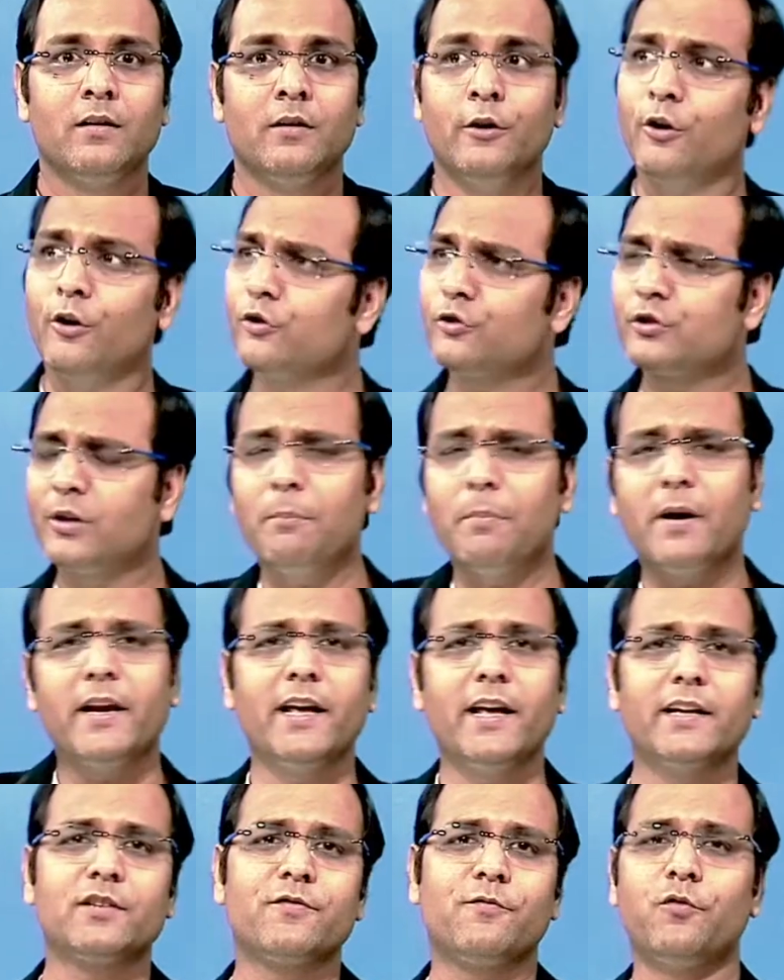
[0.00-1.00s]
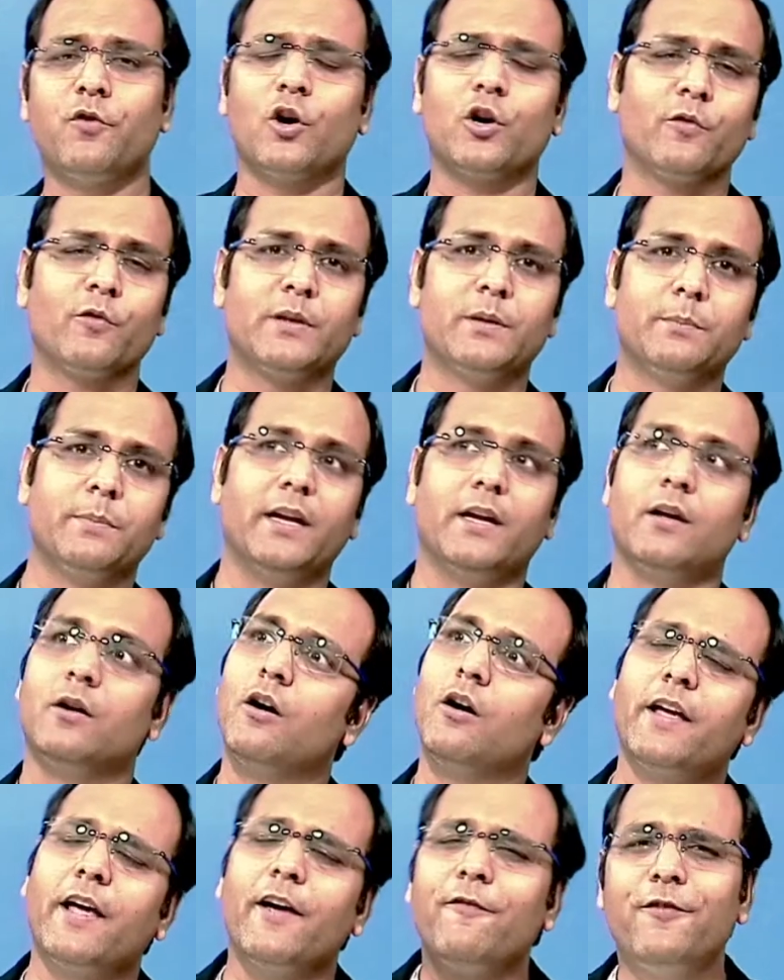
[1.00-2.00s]
You know, somebody has fought with me.
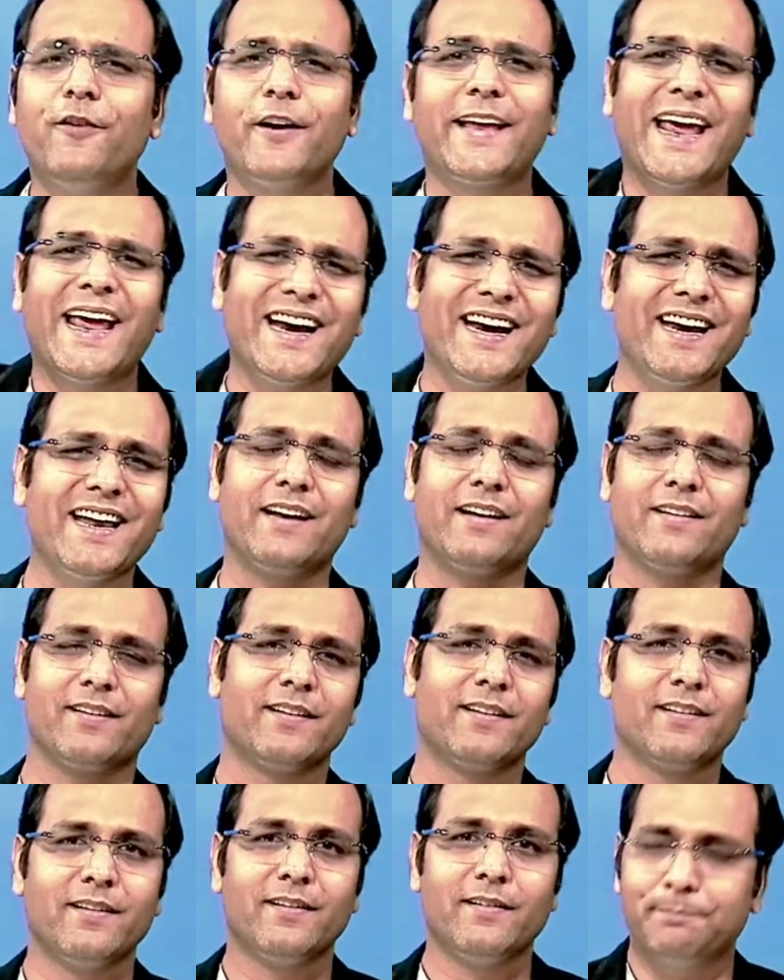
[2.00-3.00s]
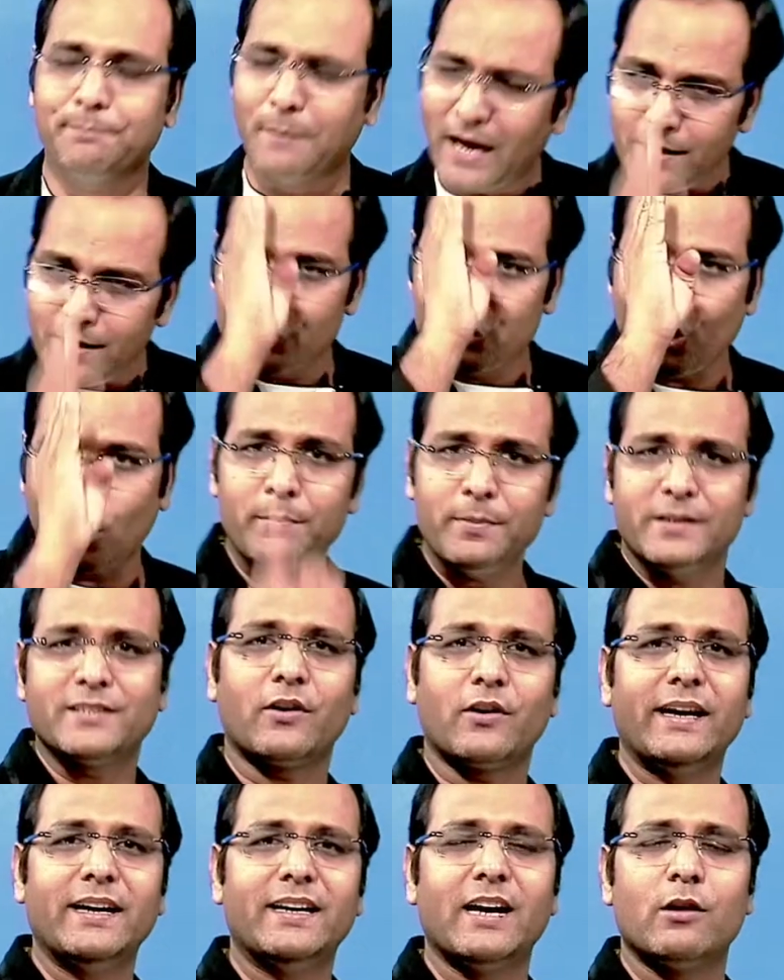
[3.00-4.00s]
Okay, forget it. My job is
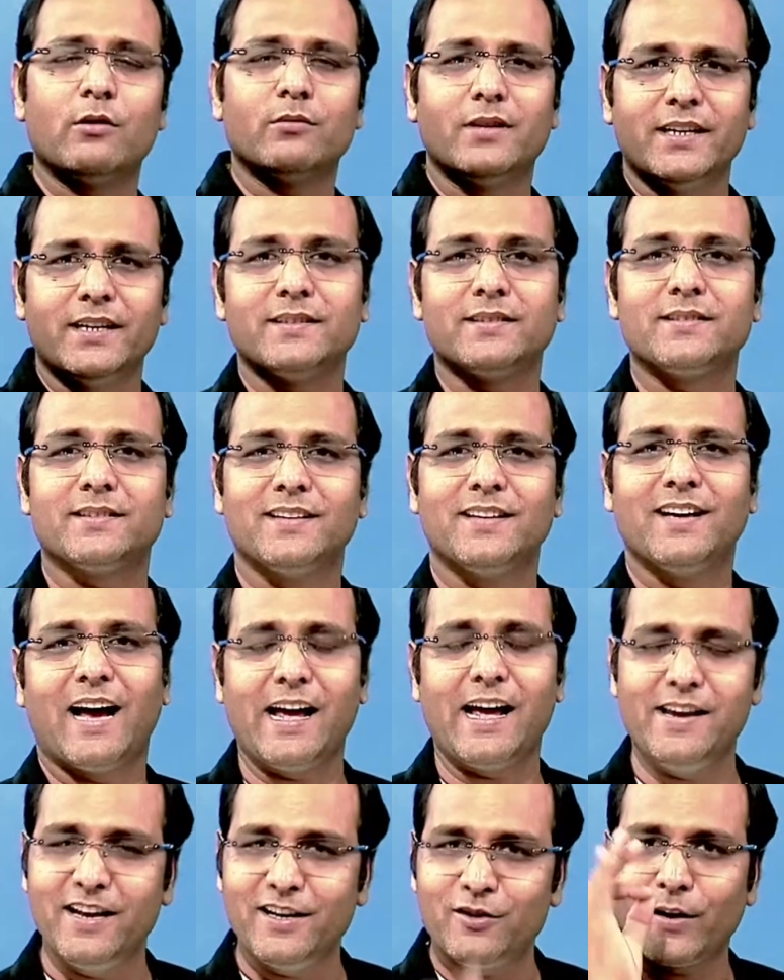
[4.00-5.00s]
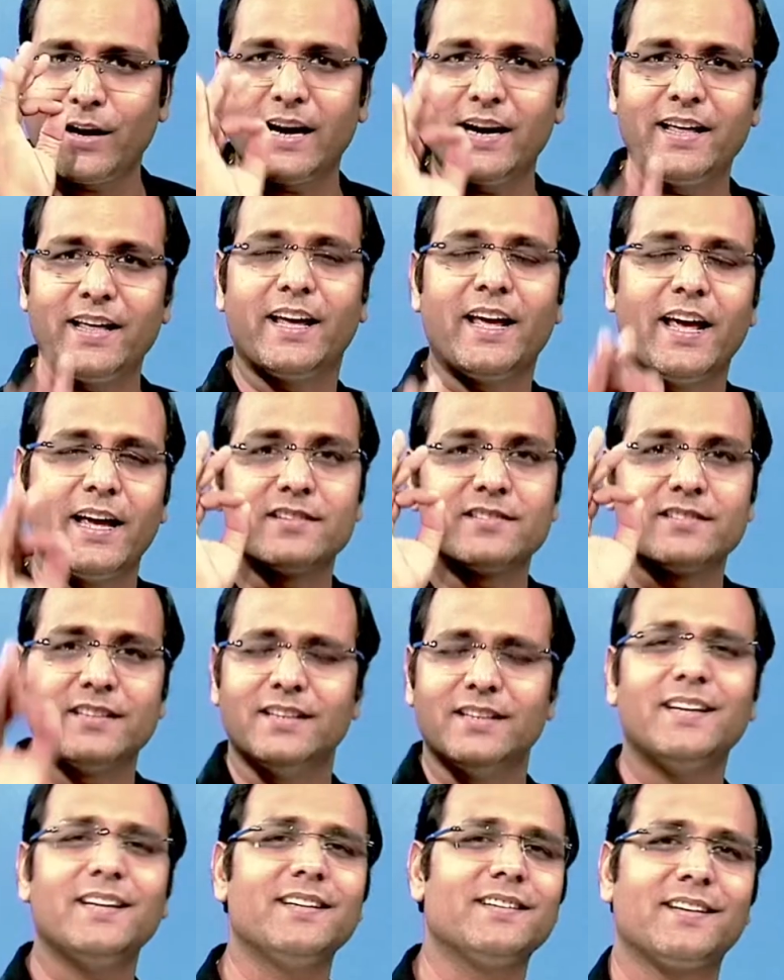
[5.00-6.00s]
right now this. I need to get engaged in
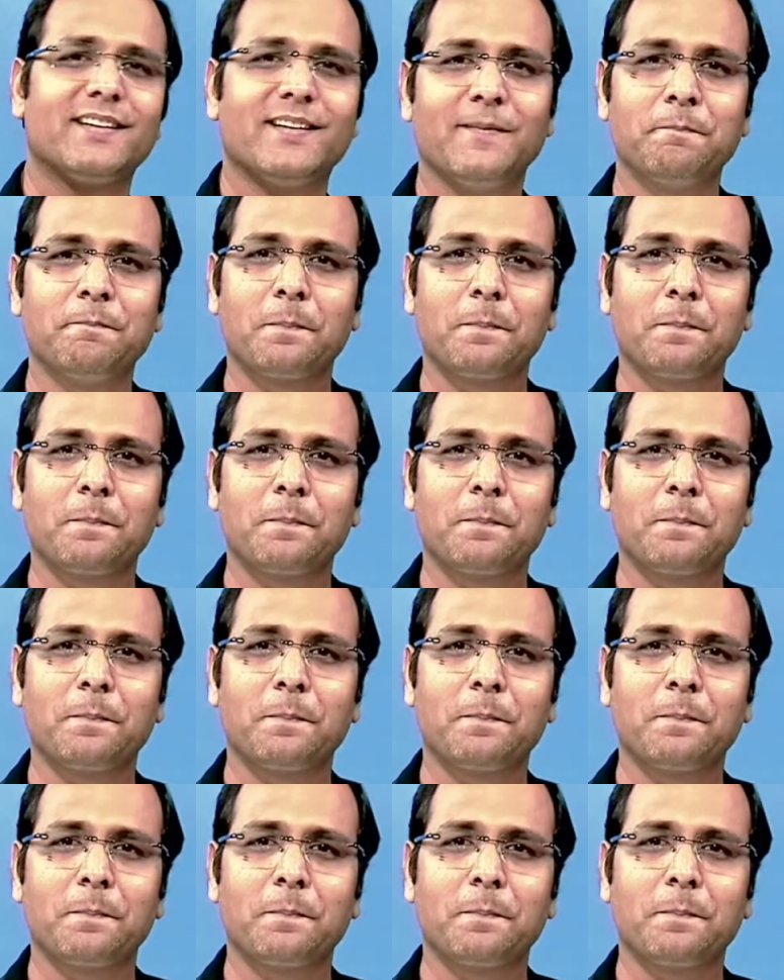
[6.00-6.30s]
this.